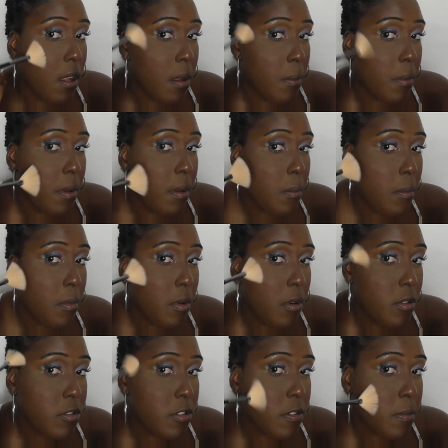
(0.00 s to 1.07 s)
A bit
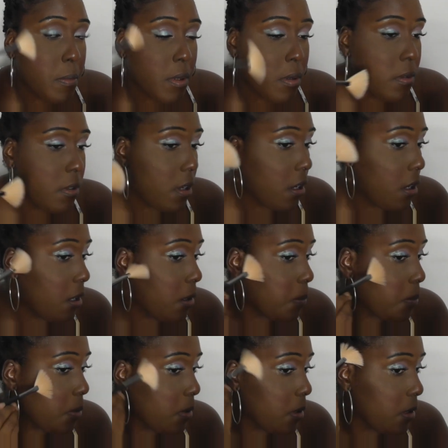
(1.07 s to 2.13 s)
more, just build it up.